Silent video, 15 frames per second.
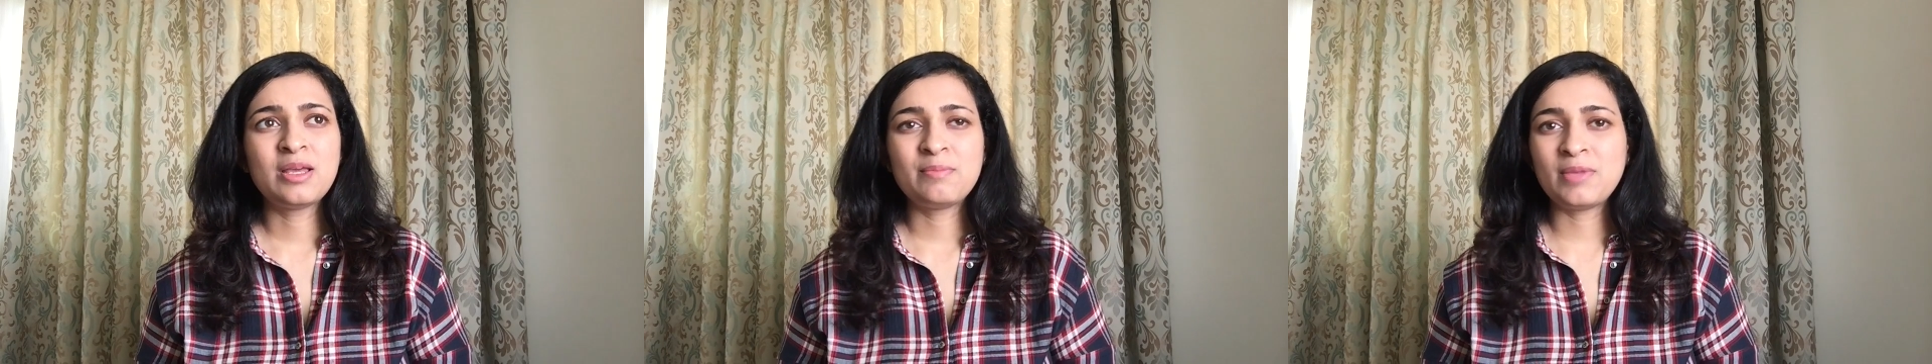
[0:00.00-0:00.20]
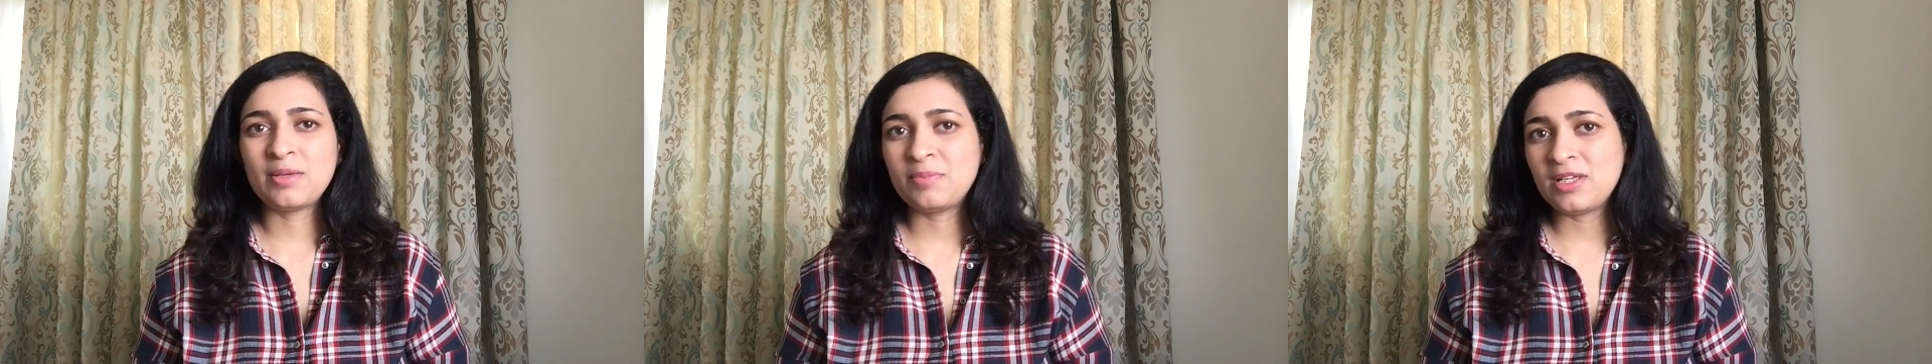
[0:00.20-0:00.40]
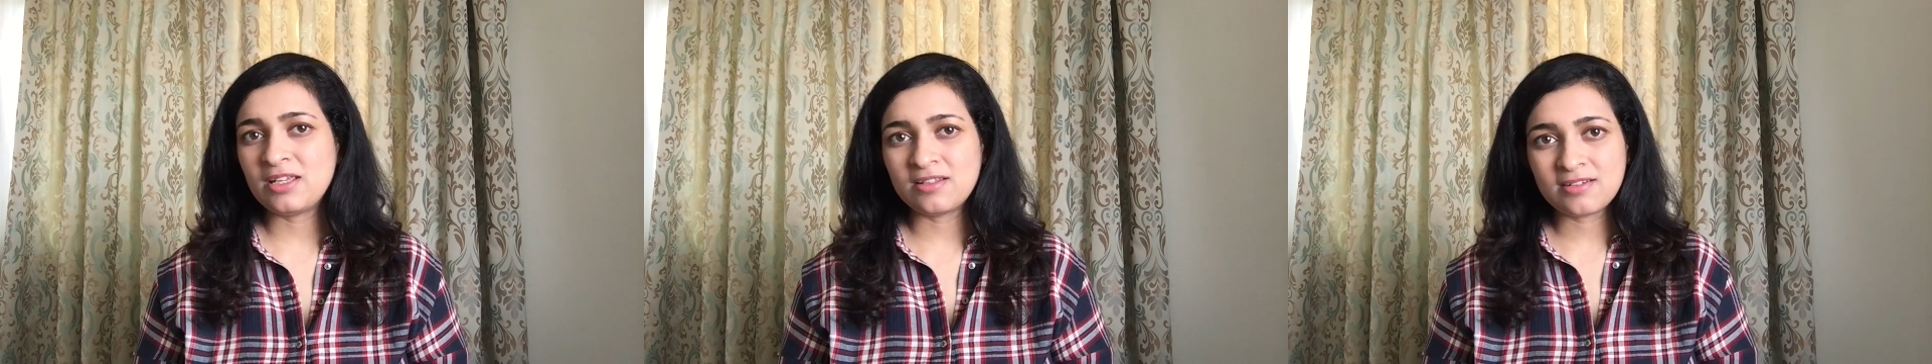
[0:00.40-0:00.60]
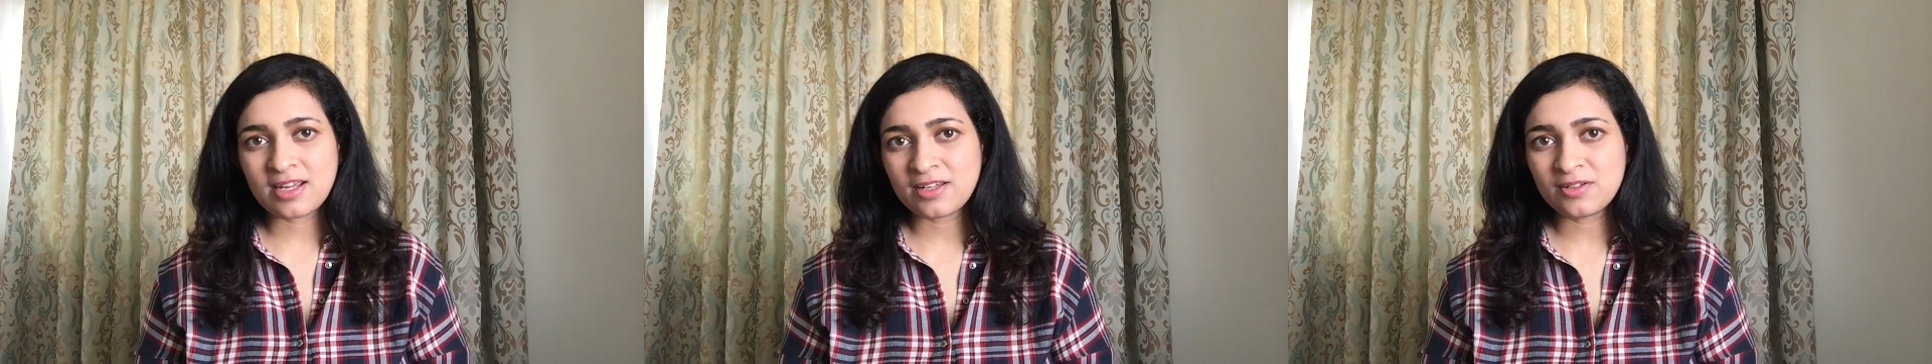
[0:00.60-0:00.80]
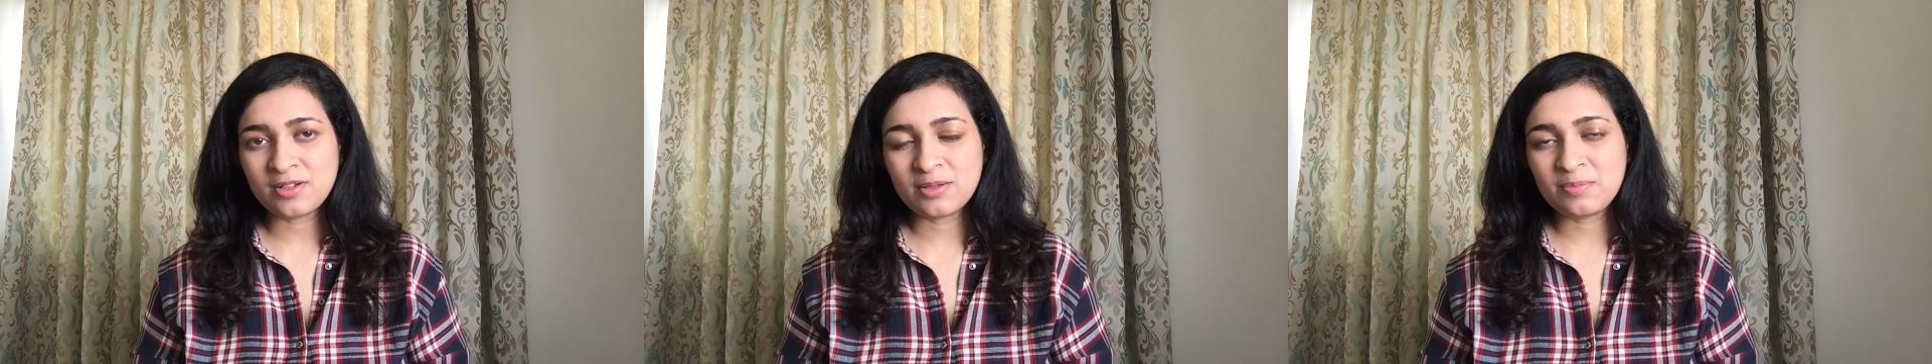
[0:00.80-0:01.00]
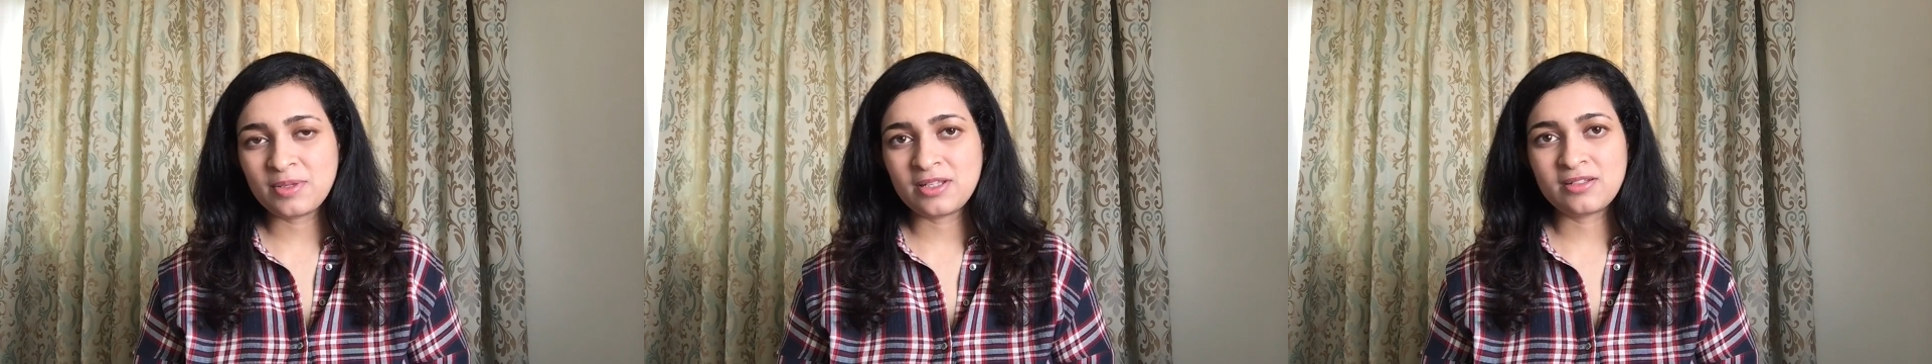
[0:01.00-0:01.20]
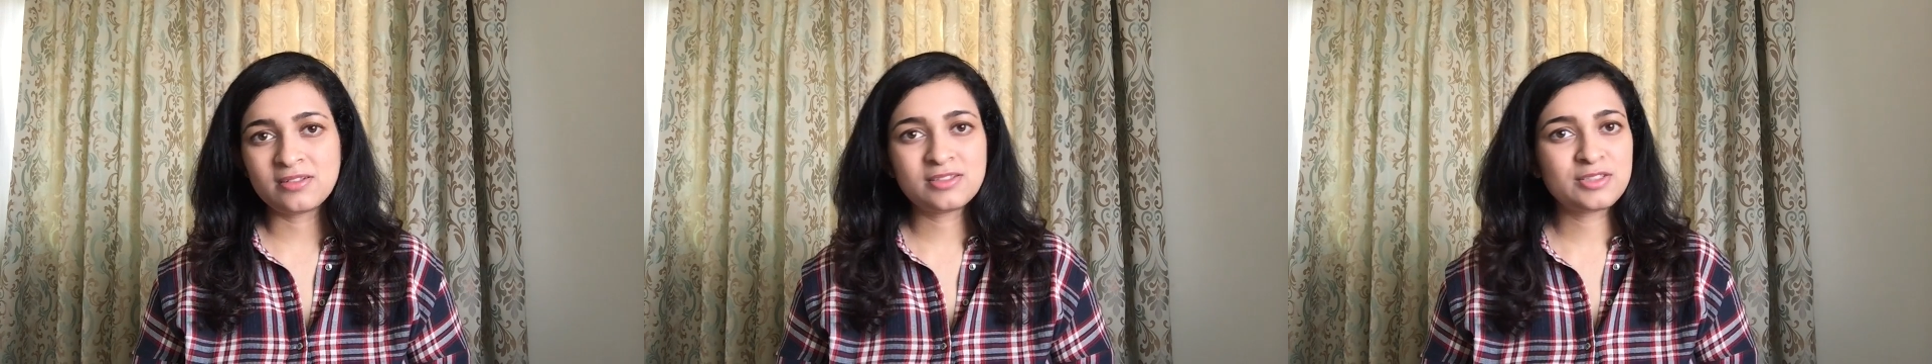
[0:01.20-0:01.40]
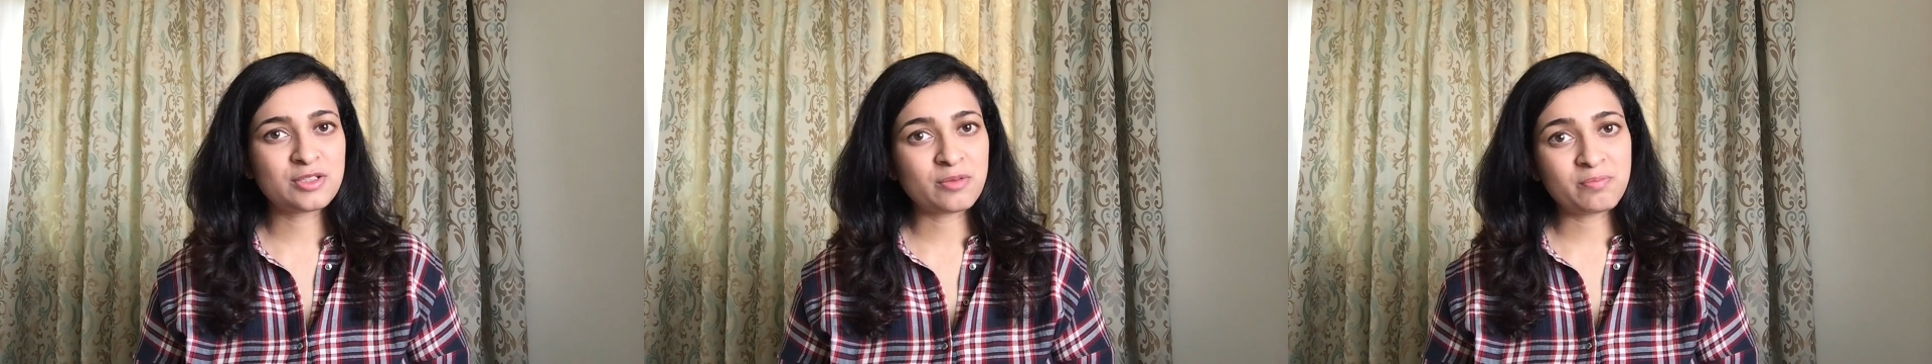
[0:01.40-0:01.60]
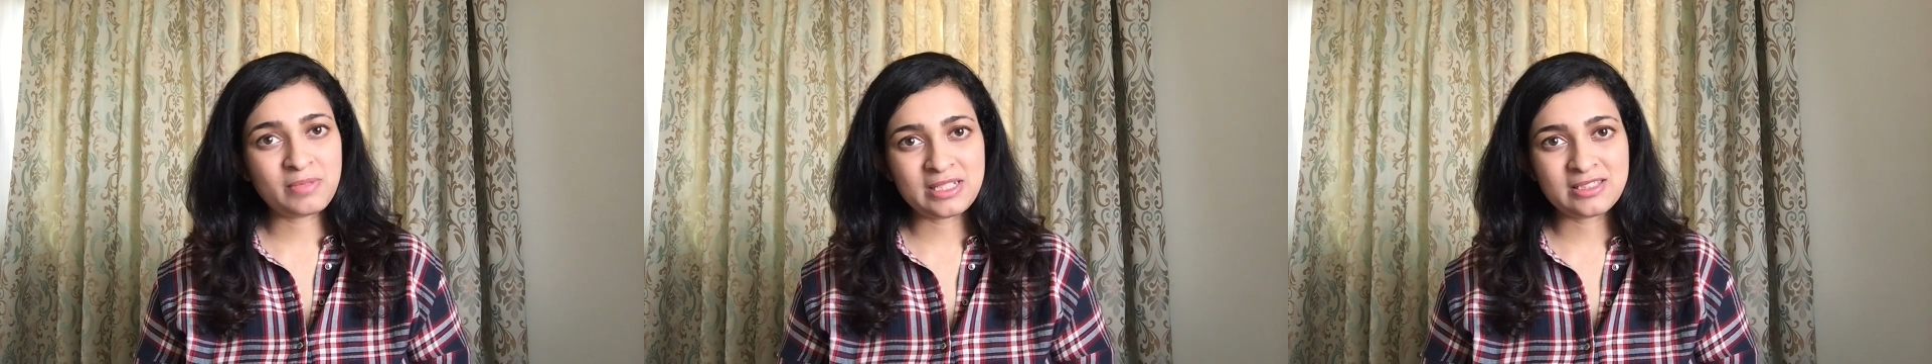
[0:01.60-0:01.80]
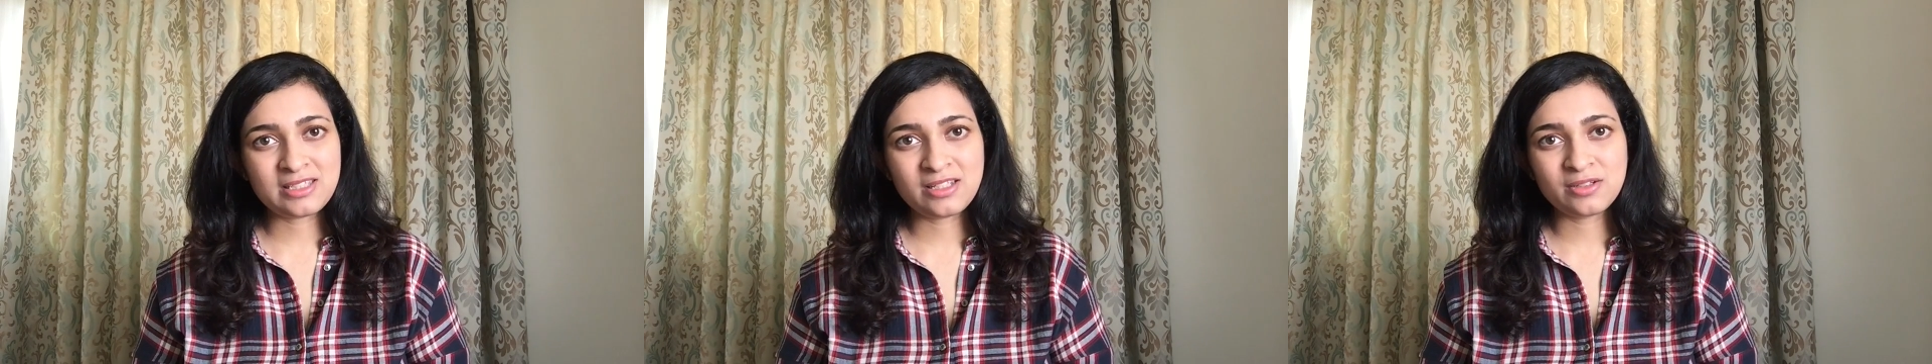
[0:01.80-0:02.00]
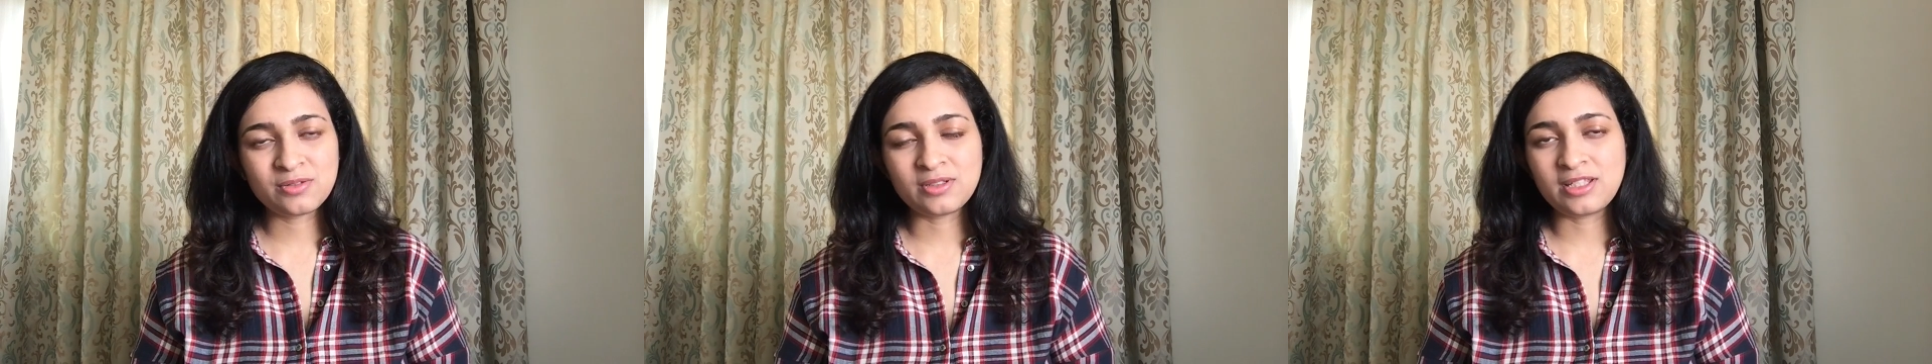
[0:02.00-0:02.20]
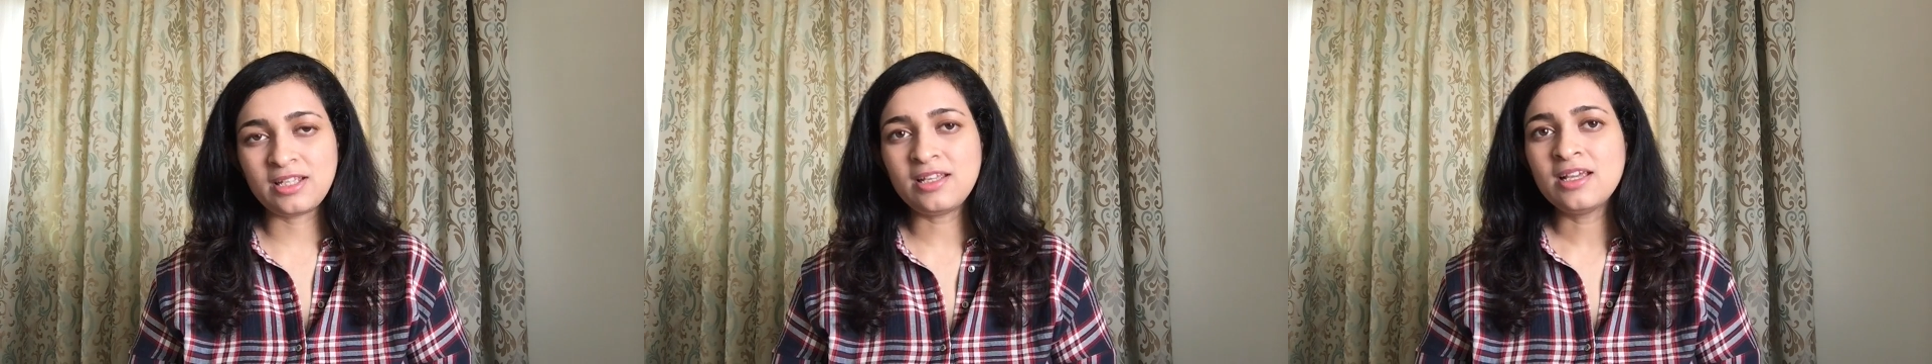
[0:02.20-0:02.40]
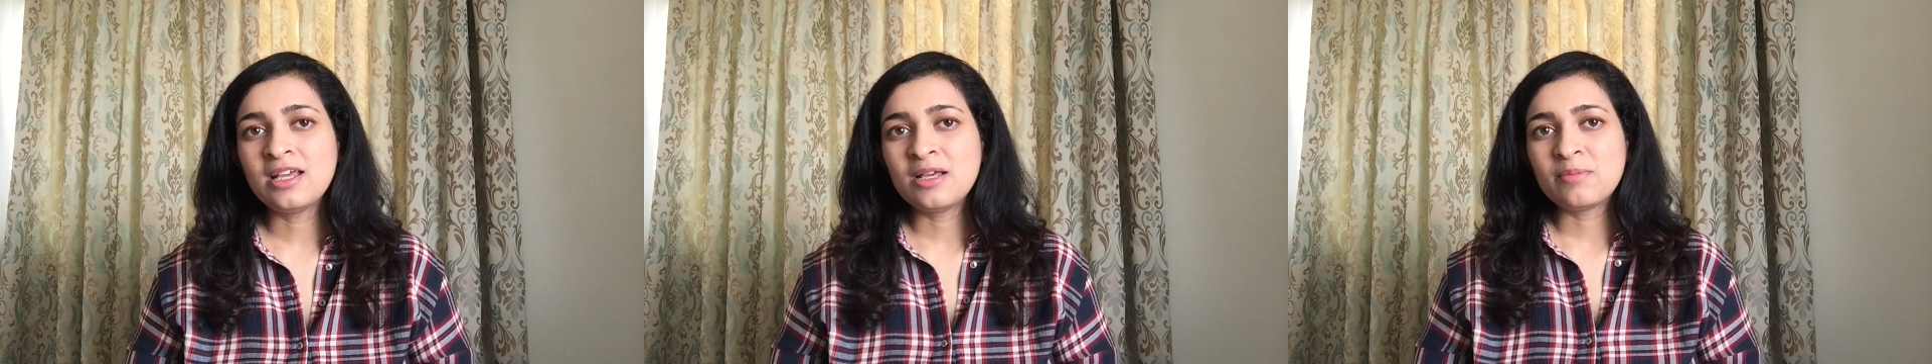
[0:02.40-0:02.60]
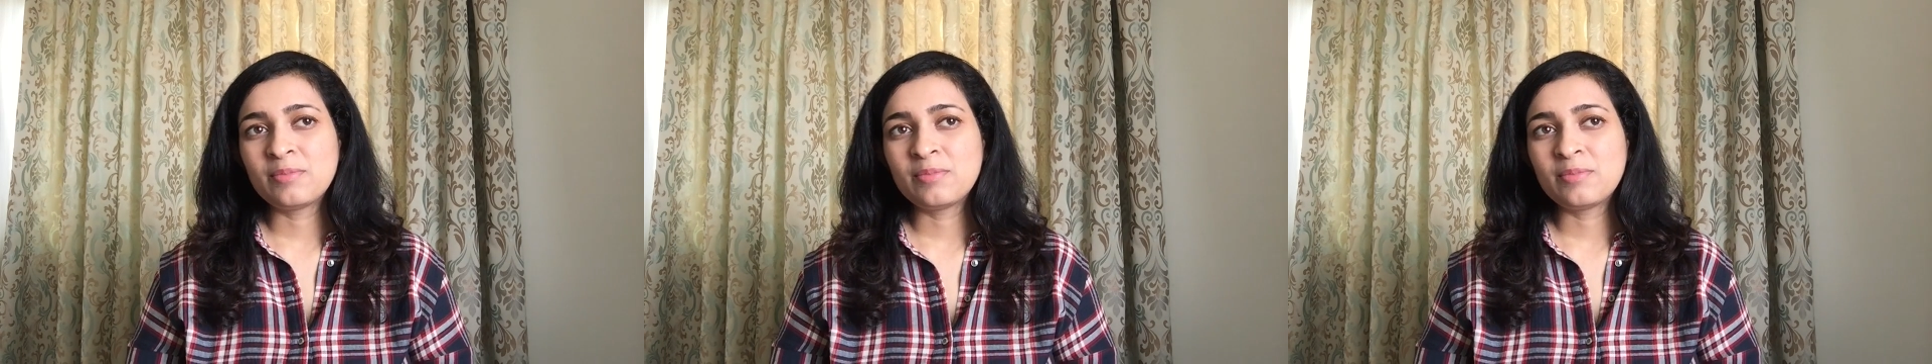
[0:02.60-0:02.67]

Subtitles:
maybe irregular periods or PCOD,